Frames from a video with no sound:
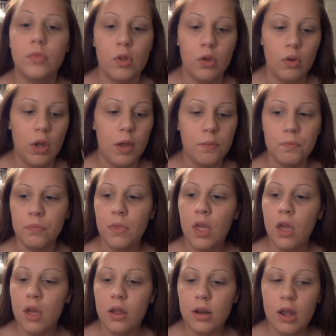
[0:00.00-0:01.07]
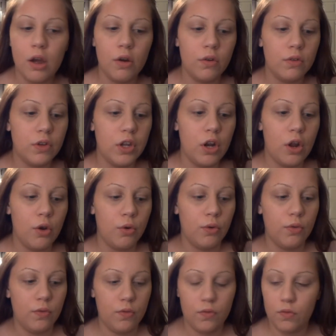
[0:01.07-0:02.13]
Okay, now, you know,
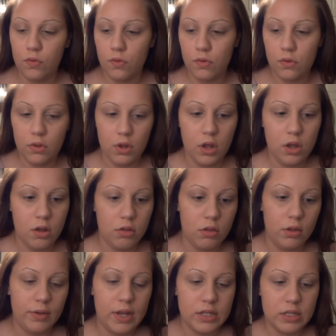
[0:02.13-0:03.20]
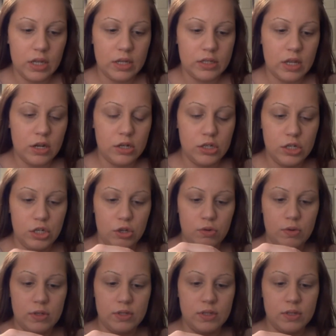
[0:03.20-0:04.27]
the last thing I do
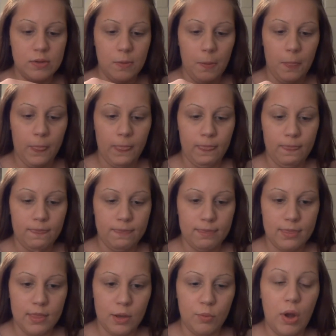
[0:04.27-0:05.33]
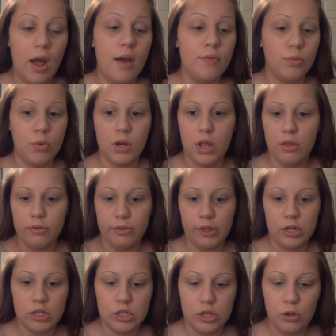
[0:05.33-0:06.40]
is, well, I have one other
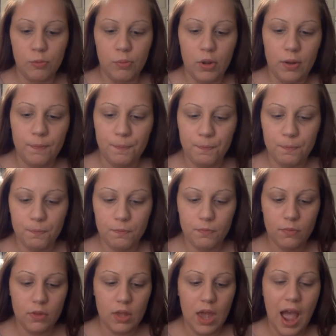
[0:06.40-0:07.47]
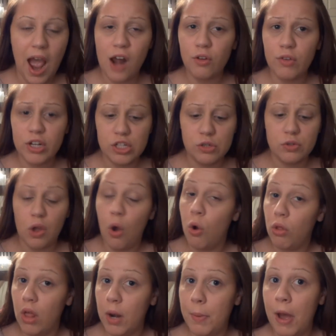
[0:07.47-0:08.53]
thing to do, but I don't like to use a whole
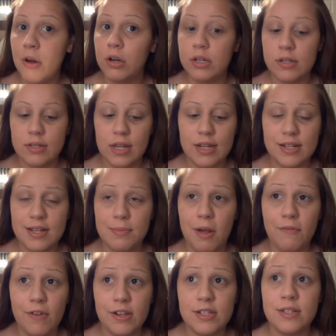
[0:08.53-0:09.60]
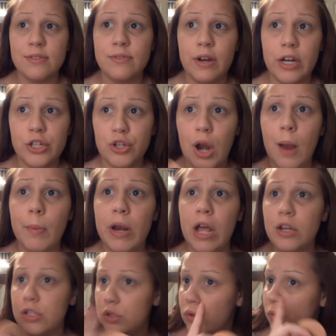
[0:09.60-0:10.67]
lot of powder because, like I said, my face is very dry, but I
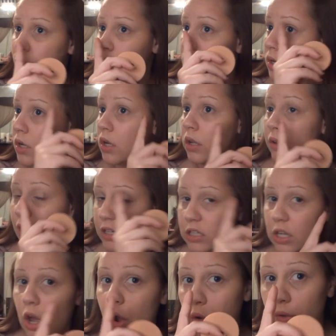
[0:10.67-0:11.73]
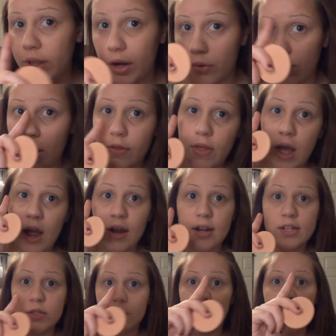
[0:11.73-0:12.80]
do like to go, like, around the
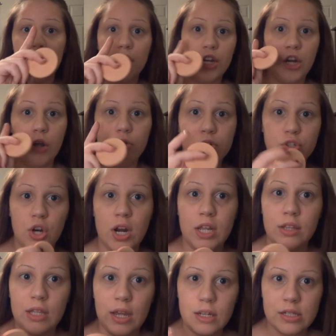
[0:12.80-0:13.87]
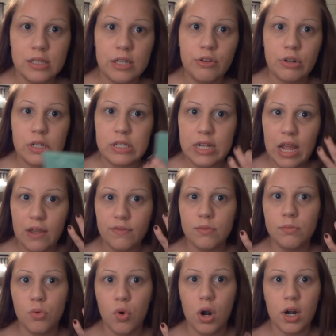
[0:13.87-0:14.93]
eyes where, you know, to try and get that concealer to stay even
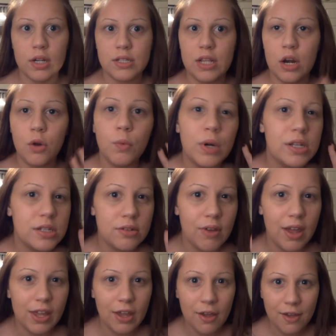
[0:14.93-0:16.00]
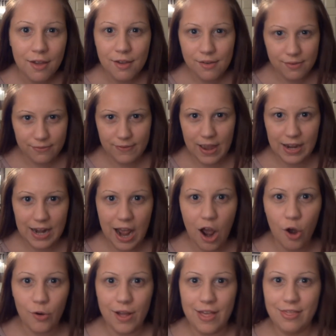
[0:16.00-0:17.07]
more because I don't want it to, like, fade
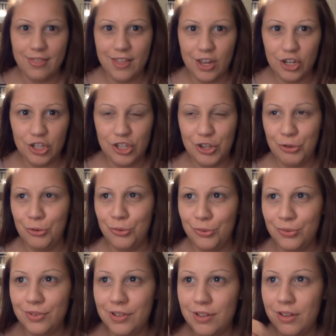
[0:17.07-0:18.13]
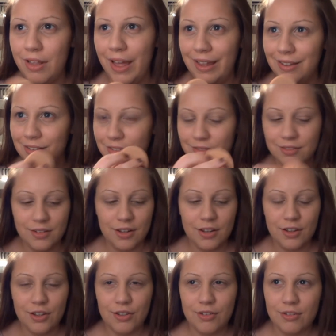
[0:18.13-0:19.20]
out and then you, like,
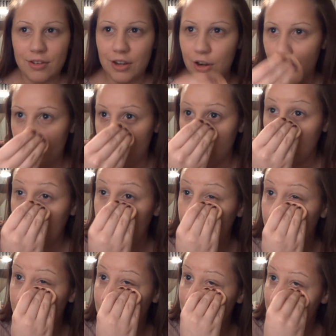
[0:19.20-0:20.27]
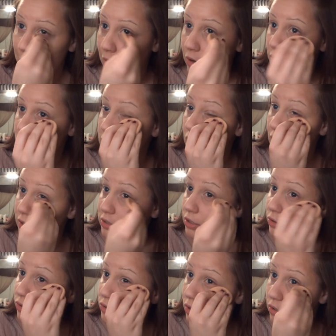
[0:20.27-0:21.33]
you know, you really be able to see my under eye
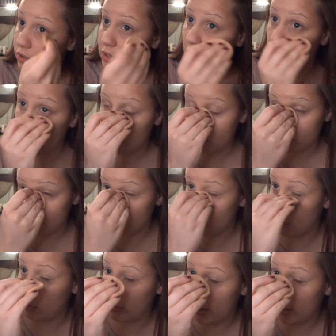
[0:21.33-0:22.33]
circle, so I just kind of roll